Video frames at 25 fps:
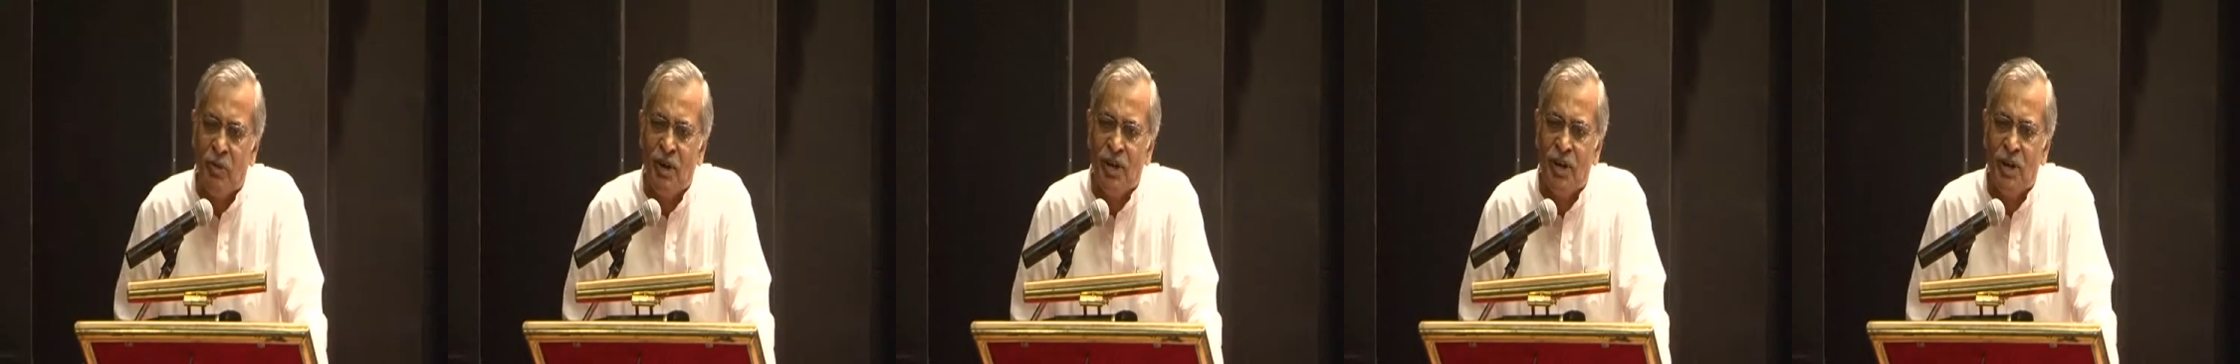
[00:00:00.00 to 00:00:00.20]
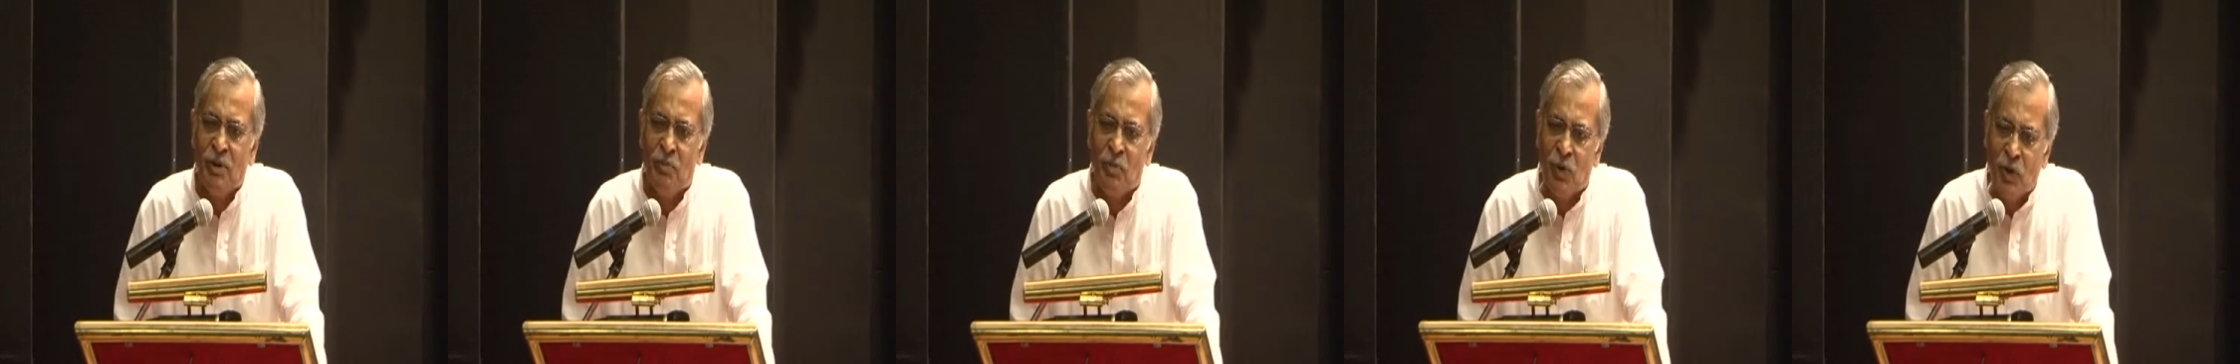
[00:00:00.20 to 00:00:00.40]

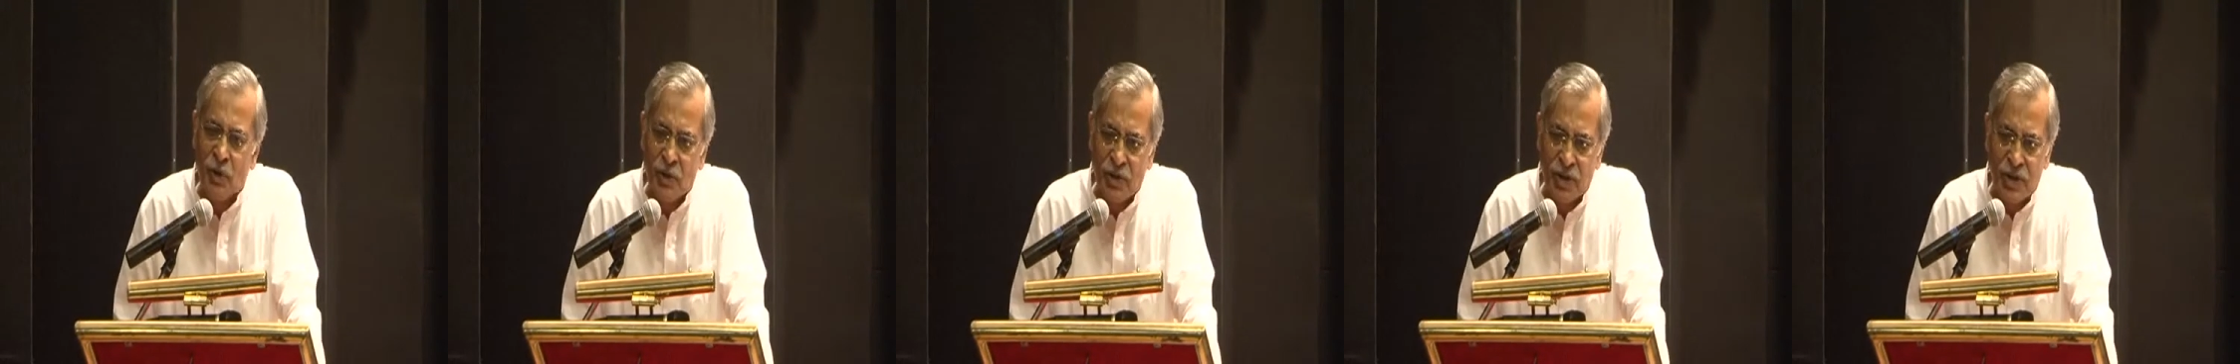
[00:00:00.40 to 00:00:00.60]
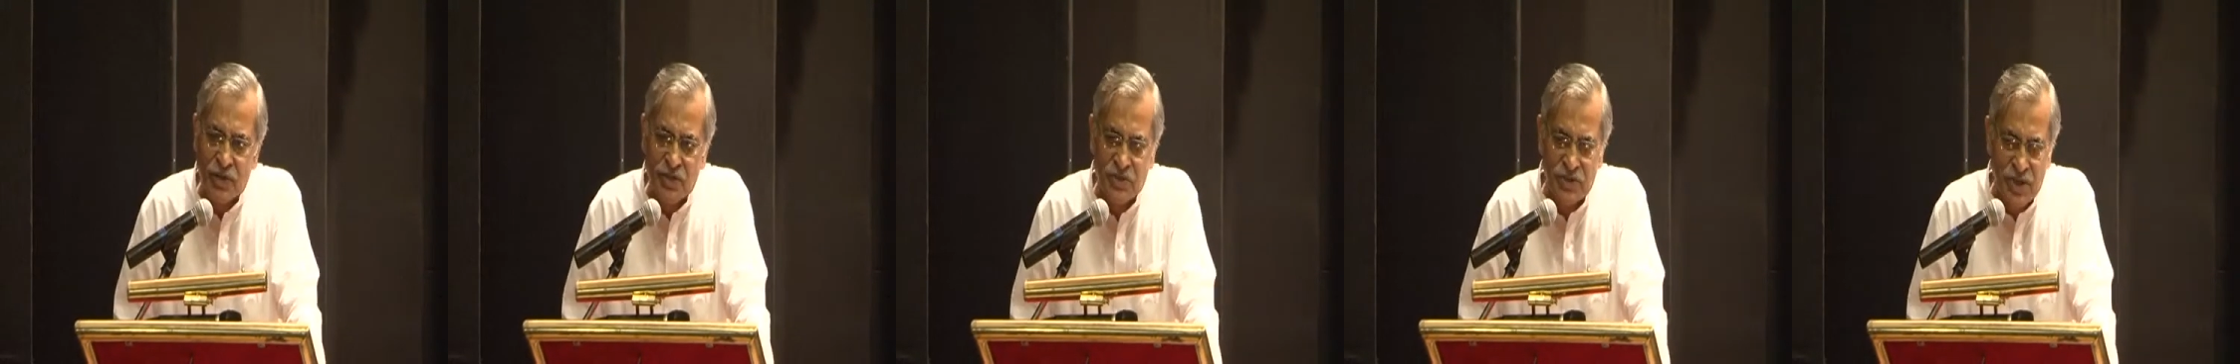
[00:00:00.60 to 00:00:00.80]
by
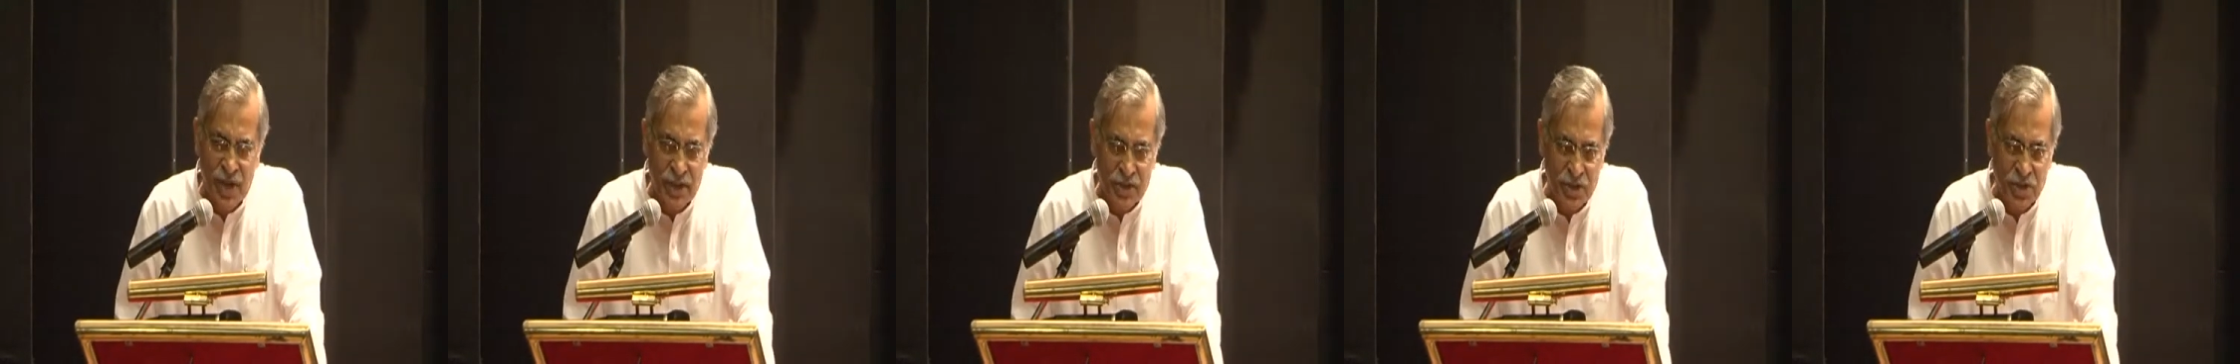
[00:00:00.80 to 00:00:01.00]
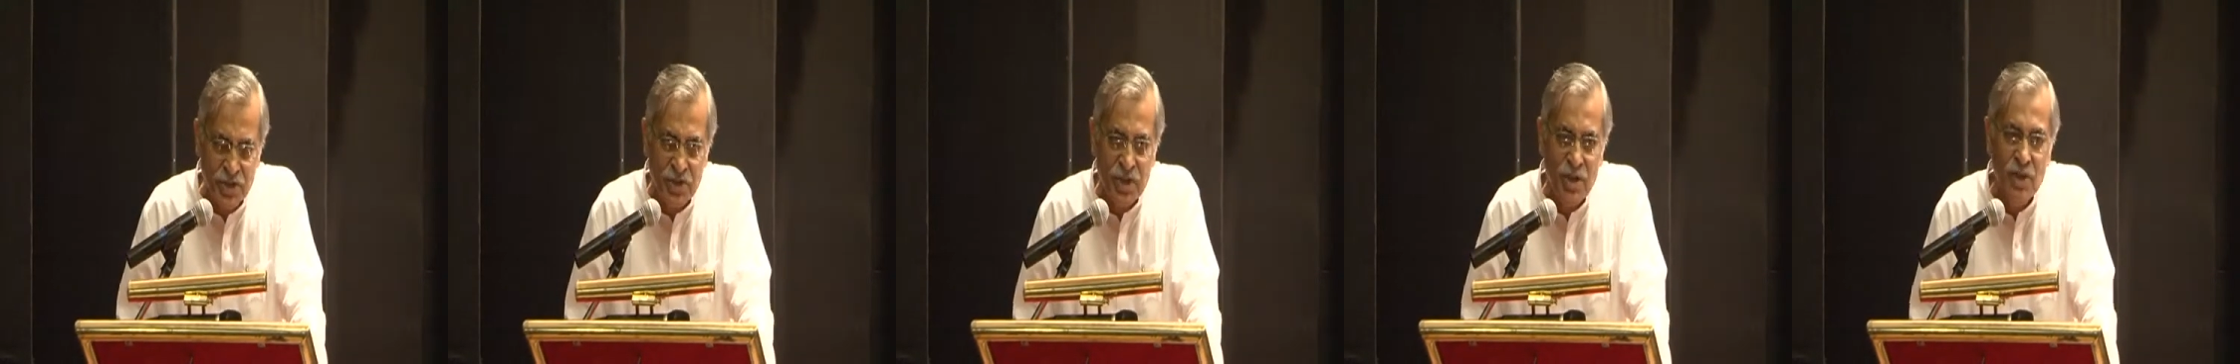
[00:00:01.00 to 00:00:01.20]
reporting
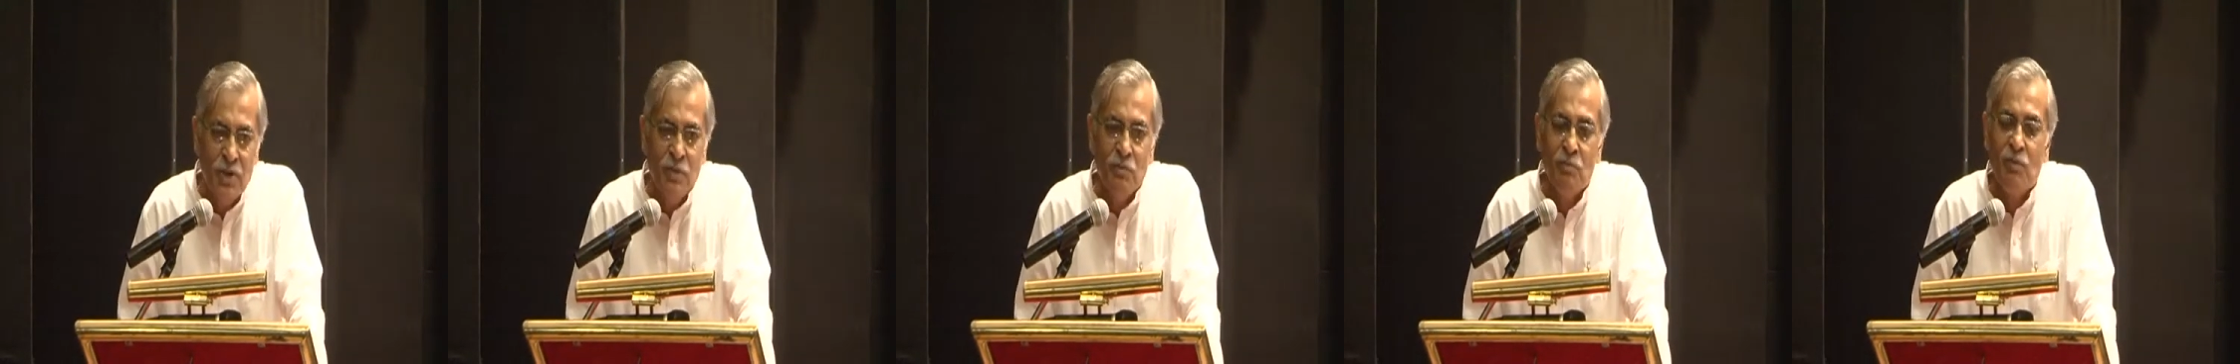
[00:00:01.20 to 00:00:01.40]
such,